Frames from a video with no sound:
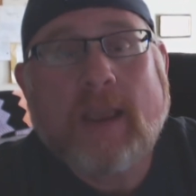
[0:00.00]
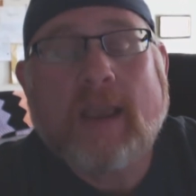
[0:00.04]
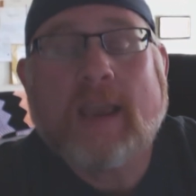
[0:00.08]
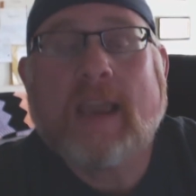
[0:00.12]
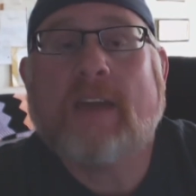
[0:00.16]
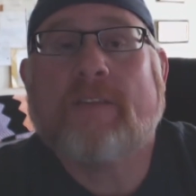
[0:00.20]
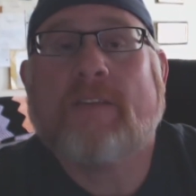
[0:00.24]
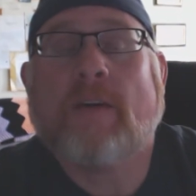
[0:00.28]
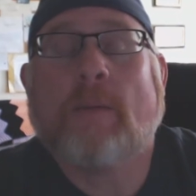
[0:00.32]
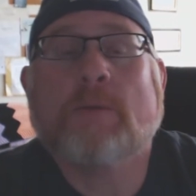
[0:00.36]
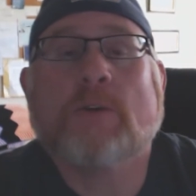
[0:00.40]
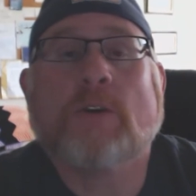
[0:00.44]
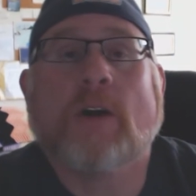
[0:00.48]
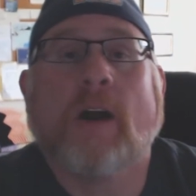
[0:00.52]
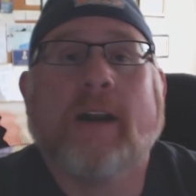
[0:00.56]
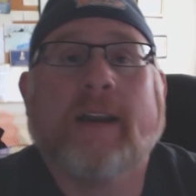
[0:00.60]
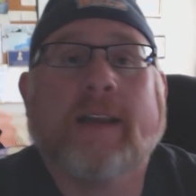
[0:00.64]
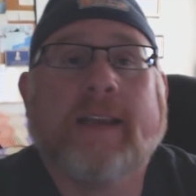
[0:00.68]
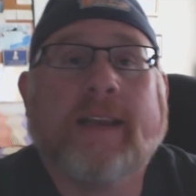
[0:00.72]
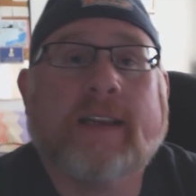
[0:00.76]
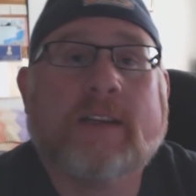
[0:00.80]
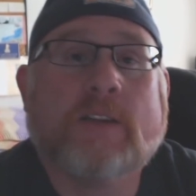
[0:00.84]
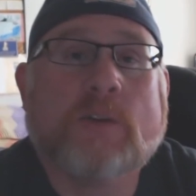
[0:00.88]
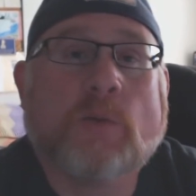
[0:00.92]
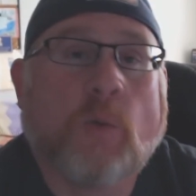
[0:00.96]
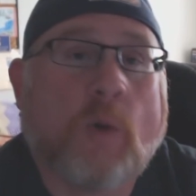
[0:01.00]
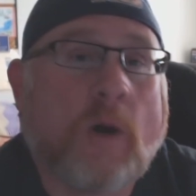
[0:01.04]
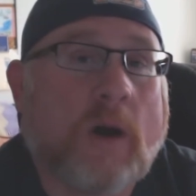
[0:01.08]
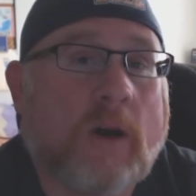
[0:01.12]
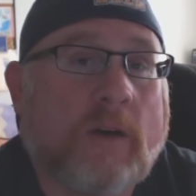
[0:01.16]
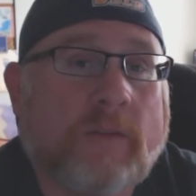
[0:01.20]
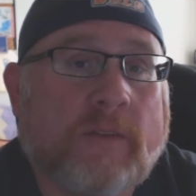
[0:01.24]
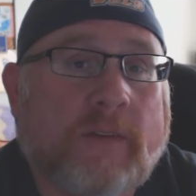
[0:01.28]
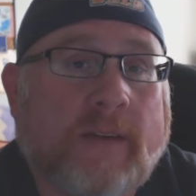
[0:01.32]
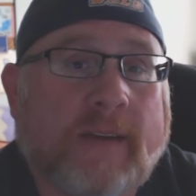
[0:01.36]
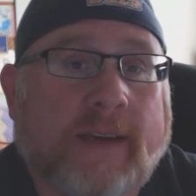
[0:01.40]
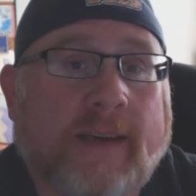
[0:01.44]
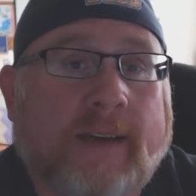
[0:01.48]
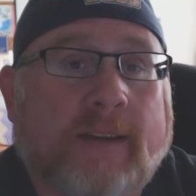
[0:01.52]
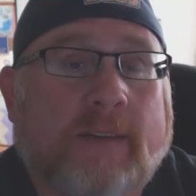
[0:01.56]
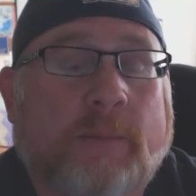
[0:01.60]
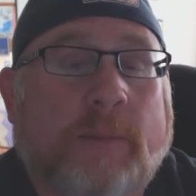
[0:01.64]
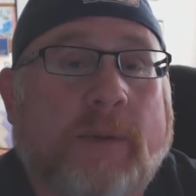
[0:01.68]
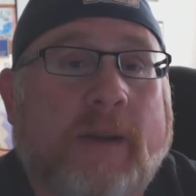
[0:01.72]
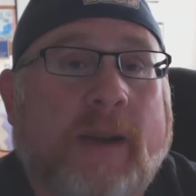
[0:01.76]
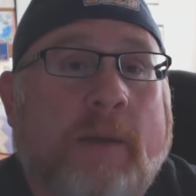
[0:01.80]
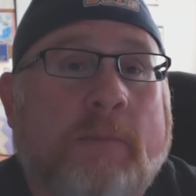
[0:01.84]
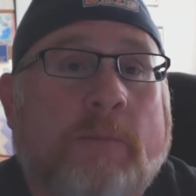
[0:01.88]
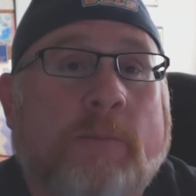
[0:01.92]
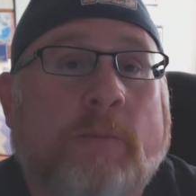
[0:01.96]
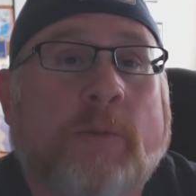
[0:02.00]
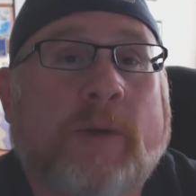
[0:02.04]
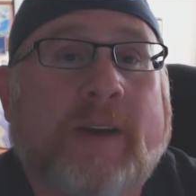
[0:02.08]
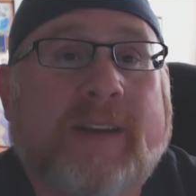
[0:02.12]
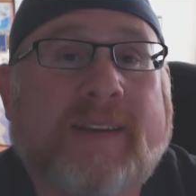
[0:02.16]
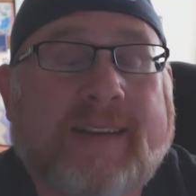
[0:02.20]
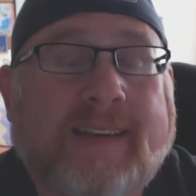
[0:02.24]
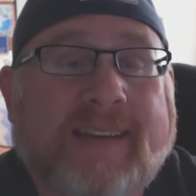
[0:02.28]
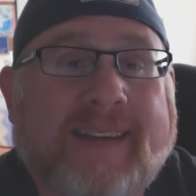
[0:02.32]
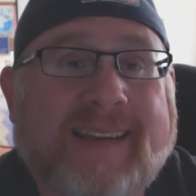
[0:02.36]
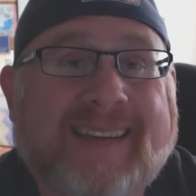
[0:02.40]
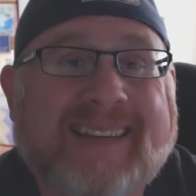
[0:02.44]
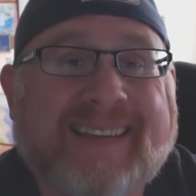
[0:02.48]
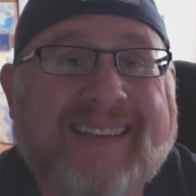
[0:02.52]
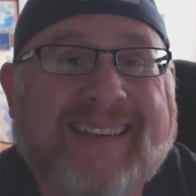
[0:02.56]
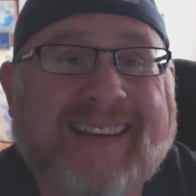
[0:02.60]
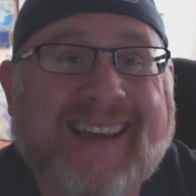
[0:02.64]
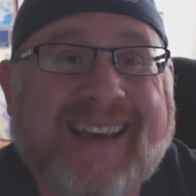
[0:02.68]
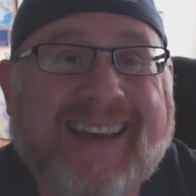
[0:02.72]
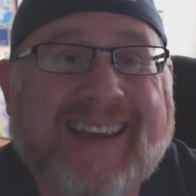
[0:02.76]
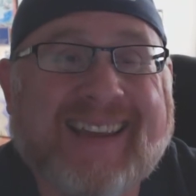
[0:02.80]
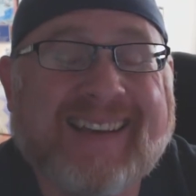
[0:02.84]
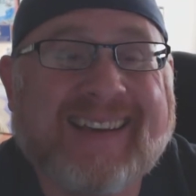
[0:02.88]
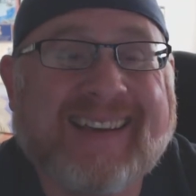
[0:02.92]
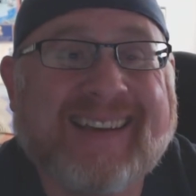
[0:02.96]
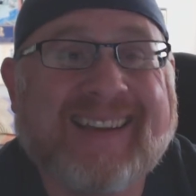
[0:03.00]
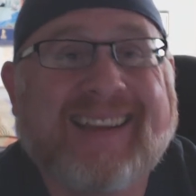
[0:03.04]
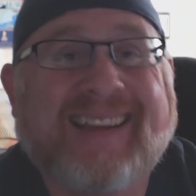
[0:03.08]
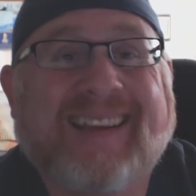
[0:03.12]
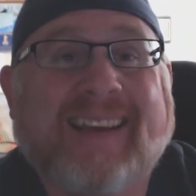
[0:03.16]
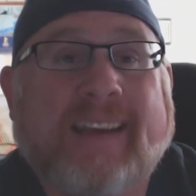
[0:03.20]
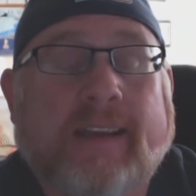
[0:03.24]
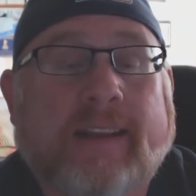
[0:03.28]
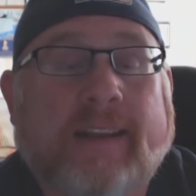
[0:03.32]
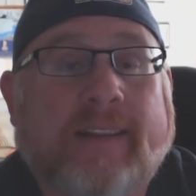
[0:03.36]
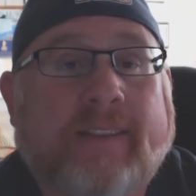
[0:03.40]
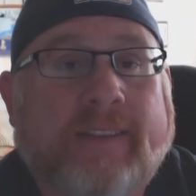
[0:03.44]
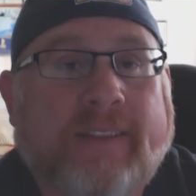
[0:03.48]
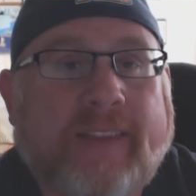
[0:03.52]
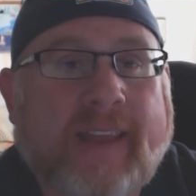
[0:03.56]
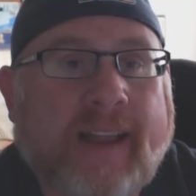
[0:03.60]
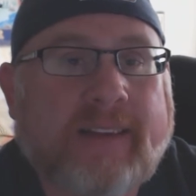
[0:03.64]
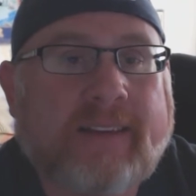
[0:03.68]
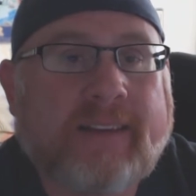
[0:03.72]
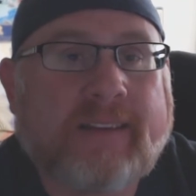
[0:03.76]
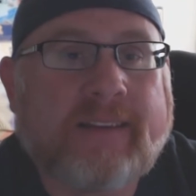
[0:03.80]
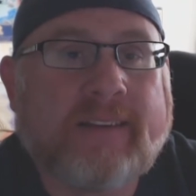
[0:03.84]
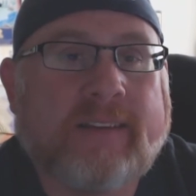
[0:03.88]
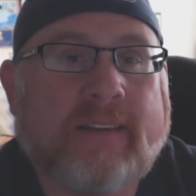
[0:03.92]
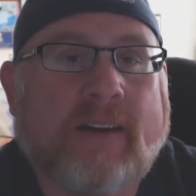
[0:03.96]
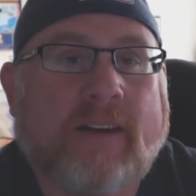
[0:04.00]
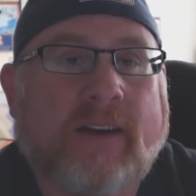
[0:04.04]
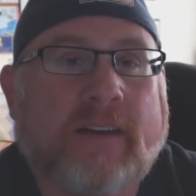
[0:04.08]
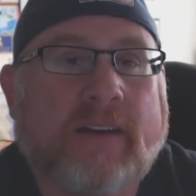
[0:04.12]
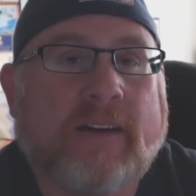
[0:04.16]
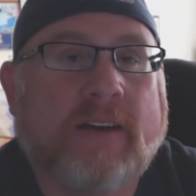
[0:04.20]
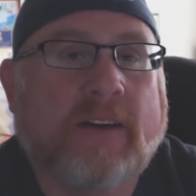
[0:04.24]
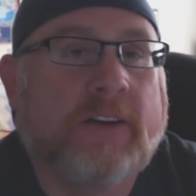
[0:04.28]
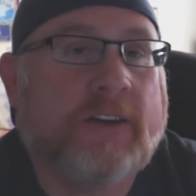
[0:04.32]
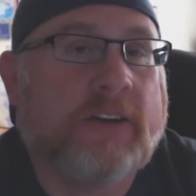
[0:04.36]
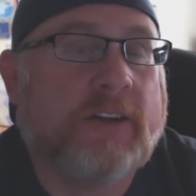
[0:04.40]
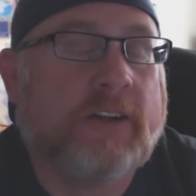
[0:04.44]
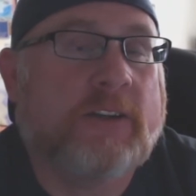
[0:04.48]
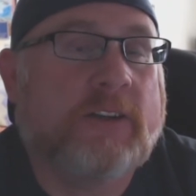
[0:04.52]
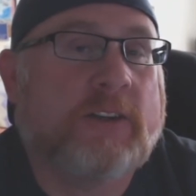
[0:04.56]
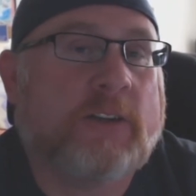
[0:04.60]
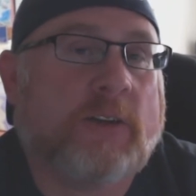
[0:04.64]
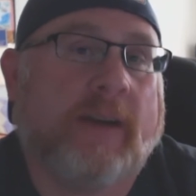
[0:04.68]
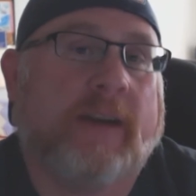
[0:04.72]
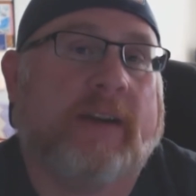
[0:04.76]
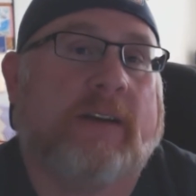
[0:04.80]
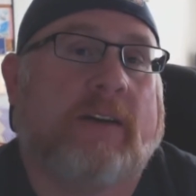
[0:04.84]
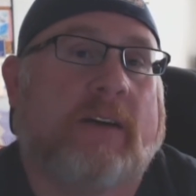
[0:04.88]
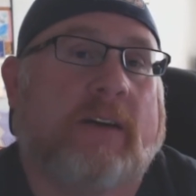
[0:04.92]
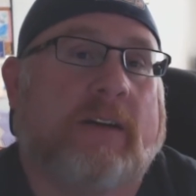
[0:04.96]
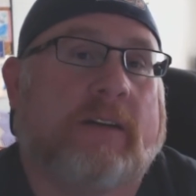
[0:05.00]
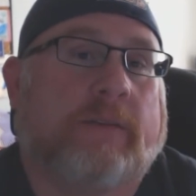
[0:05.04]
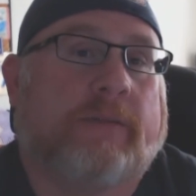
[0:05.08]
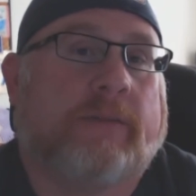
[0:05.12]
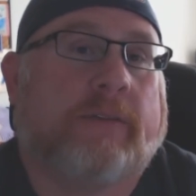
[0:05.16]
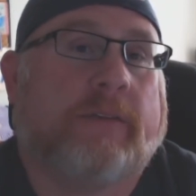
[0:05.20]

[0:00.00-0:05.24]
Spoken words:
If I'm trying to get 12 ticks, but I'm risking 10, that's not a good trade-off.